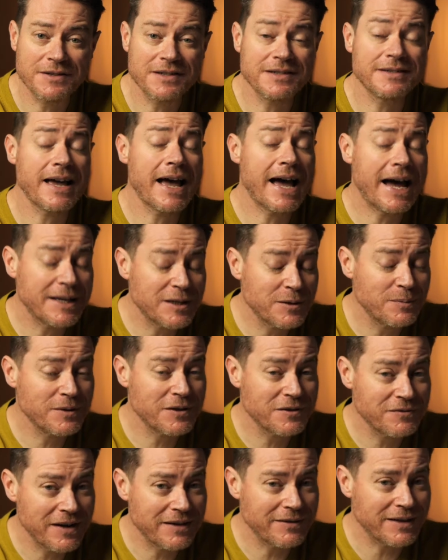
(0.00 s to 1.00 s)
is
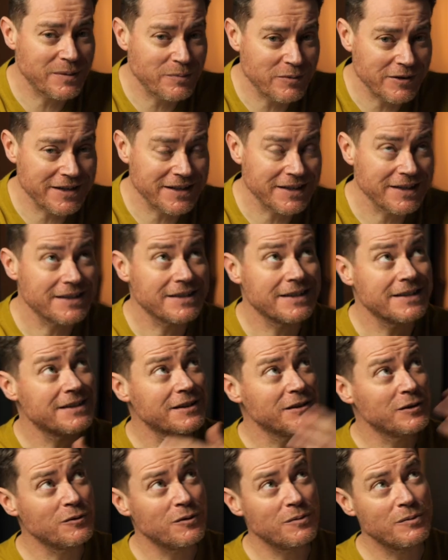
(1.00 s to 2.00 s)
atmospheric pressure. So that's
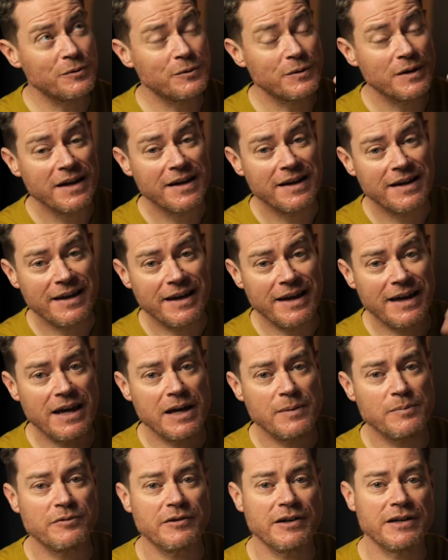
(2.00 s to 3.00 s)
the normal
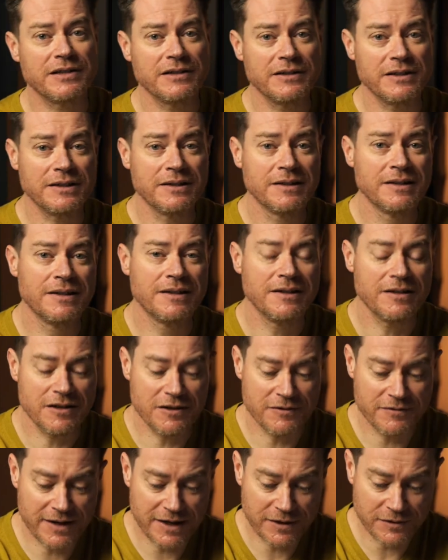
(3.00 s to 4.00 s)
air pressure
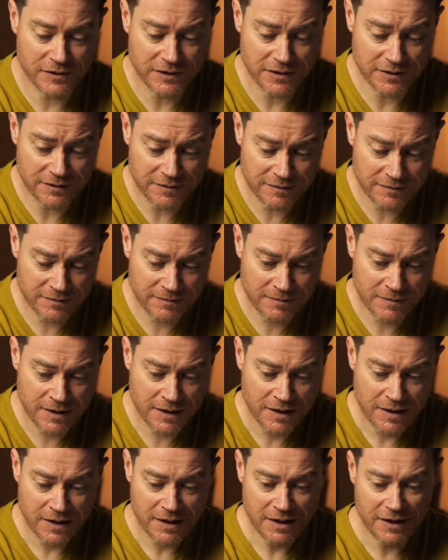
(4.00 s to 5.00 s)
around you.
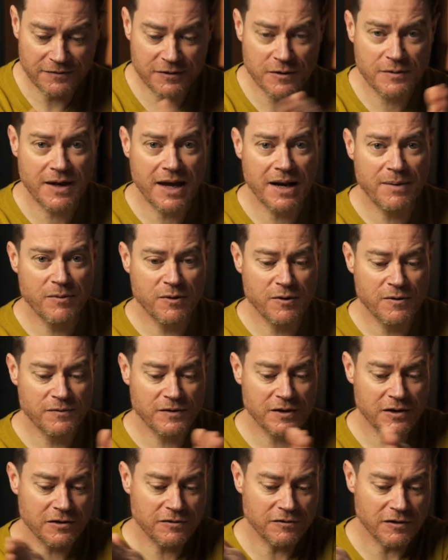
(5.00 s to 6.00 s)
If you then moved
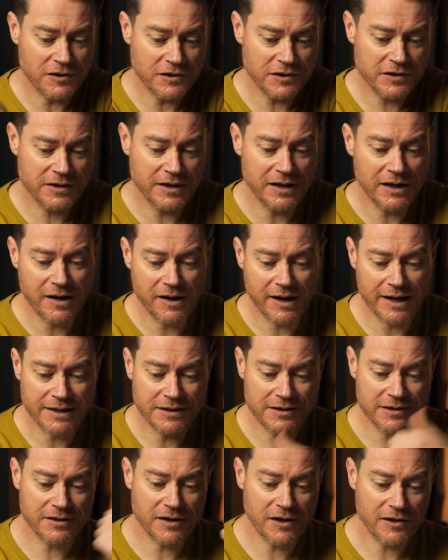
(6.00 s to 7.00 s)
across the line,
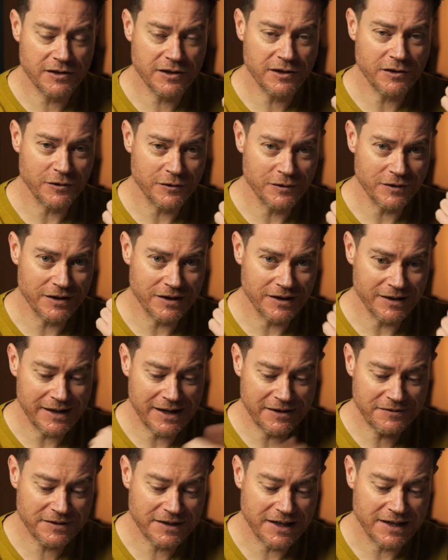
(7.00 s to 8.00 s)
starting on the
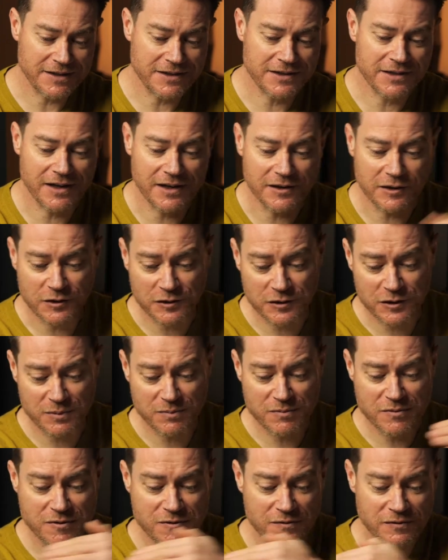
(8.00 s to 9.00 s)
left-hand side, and you just
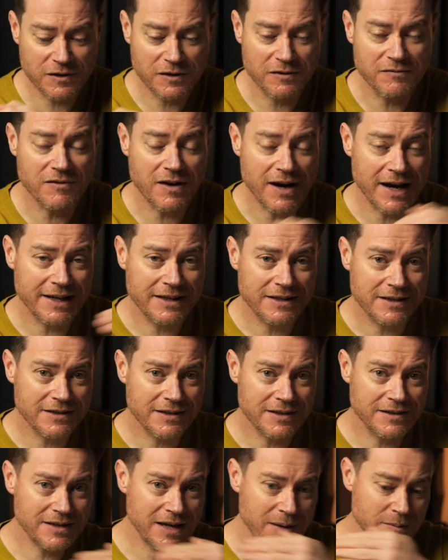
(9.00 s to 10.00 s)
move to the right as
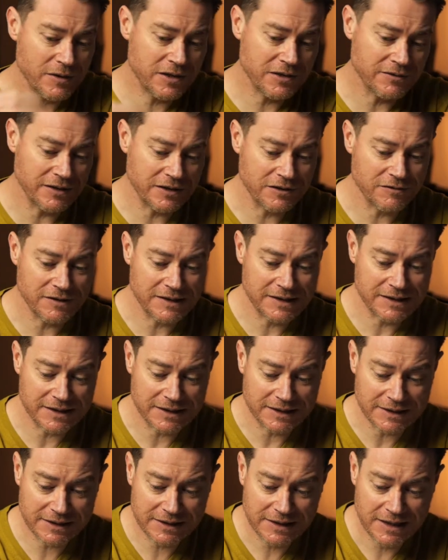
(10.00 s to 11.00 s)
the temperature
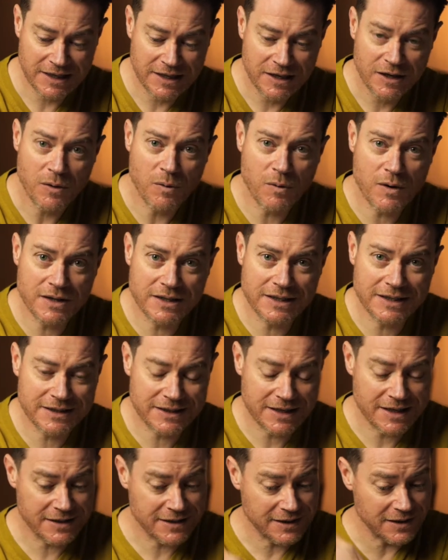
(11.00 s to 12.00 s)
increases, what this
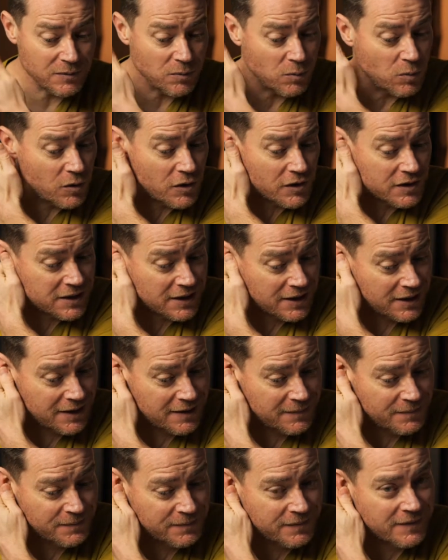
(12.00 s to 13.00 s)
says is
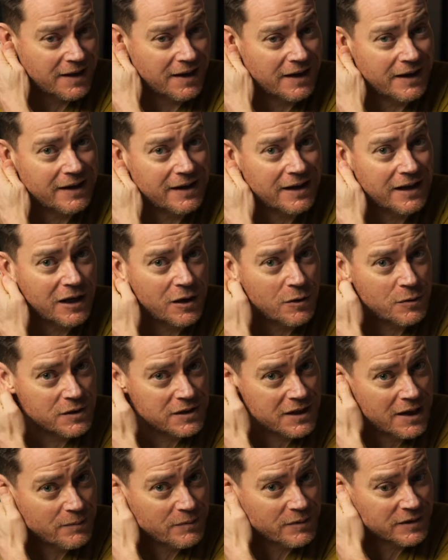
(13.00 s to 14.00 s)
water at low
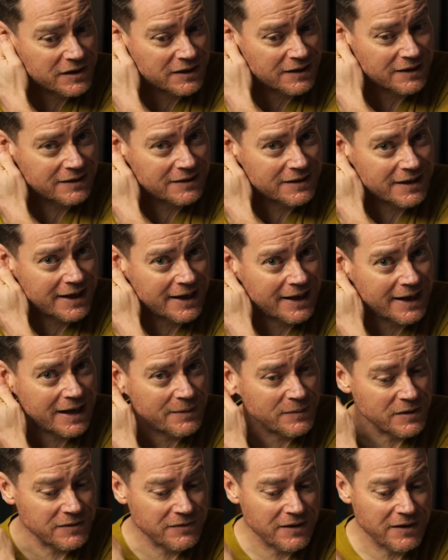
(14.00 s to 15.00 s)
temperature, at
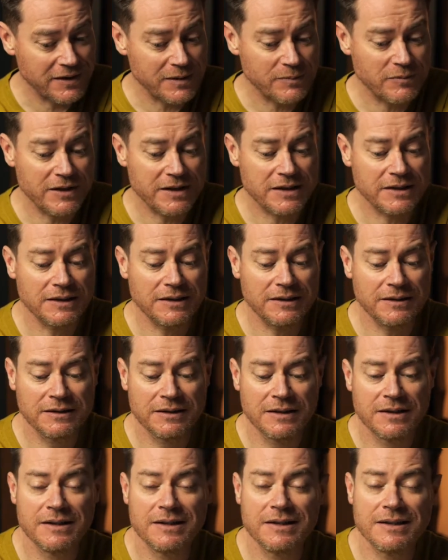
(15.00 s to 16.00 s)
atmospheric pressure,
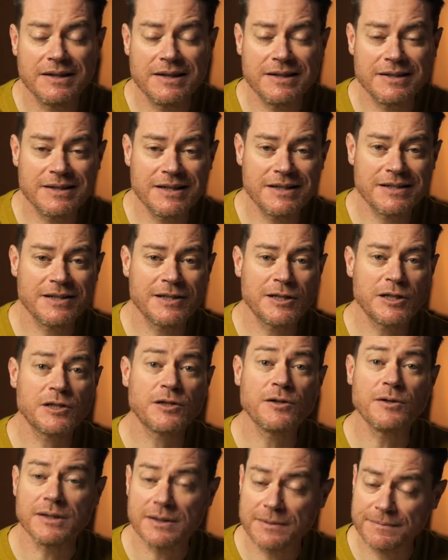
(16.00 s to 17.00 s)
exists as a
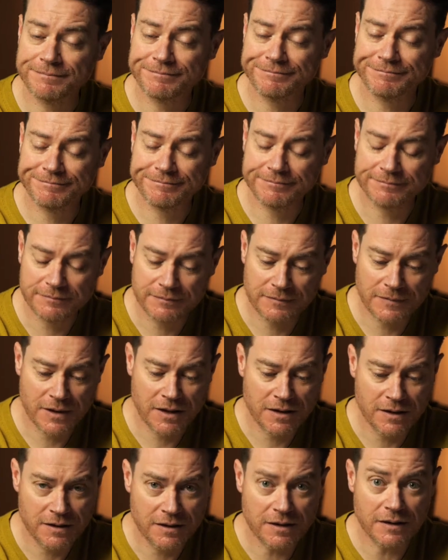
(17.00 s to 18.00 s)
solid.
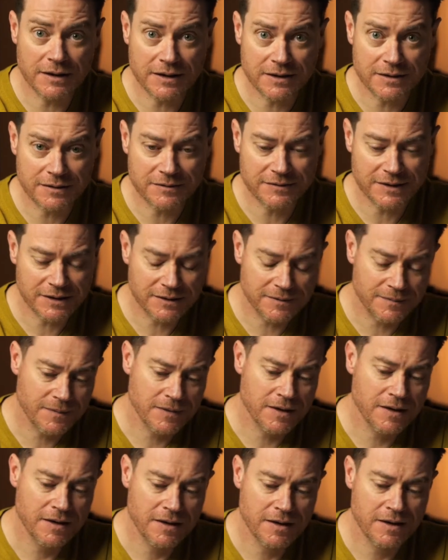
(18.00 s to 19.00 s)
Ice, in fact.
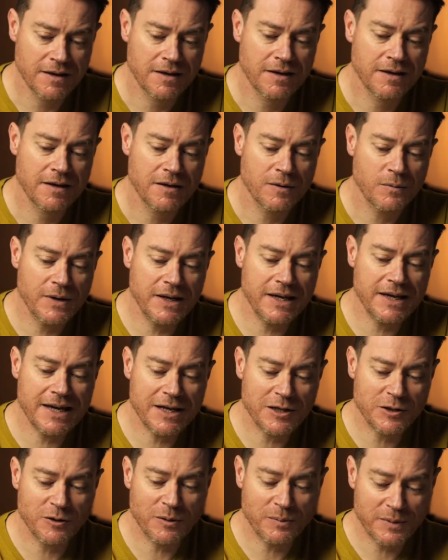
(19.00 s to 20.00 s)
When it
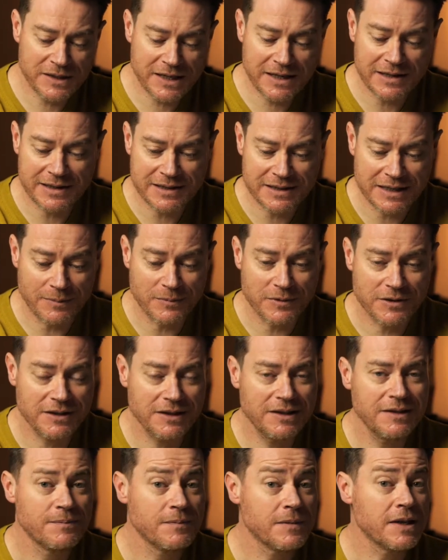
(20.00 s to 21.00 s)
gets to a particular
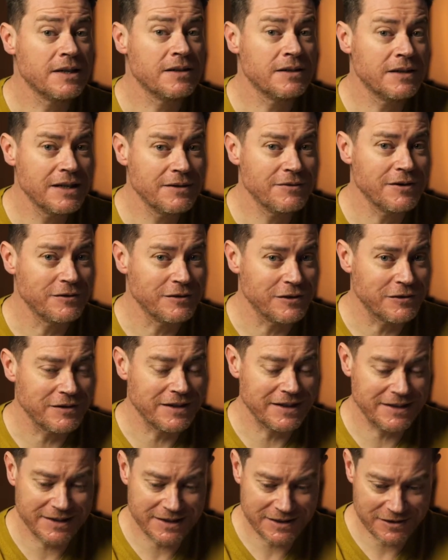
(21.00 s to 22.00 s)
temperature, 0
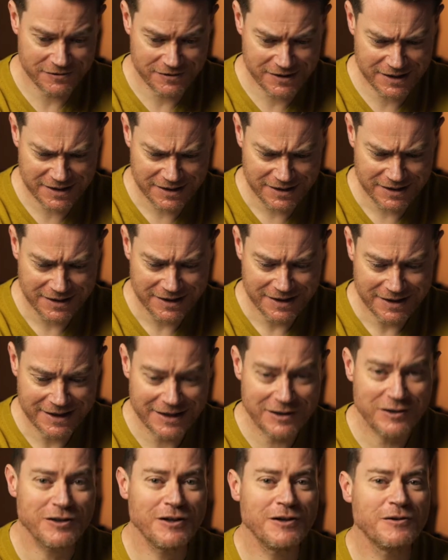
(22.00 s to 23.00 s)
degrees centigrade,
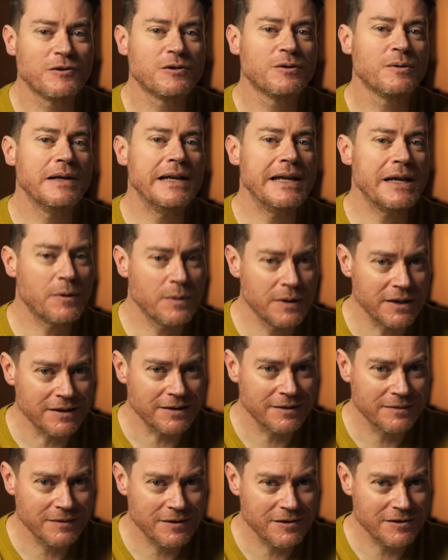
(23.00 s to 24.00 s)
it turns to a liquid
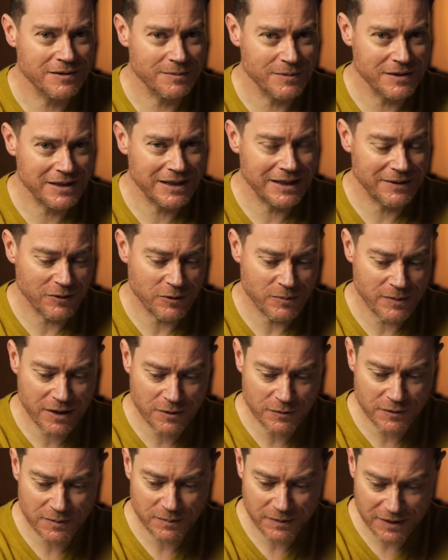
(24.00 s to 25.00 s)
because the material
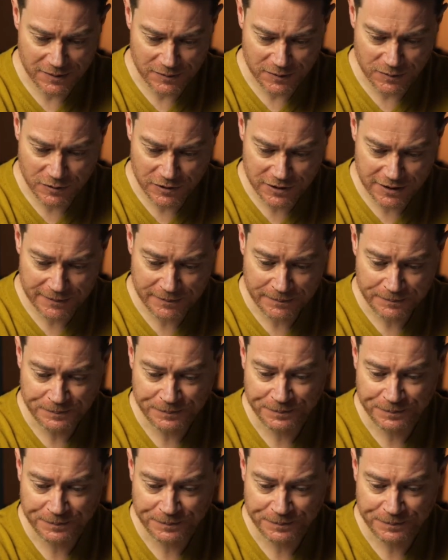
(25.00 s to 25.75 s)
melts and becomes water.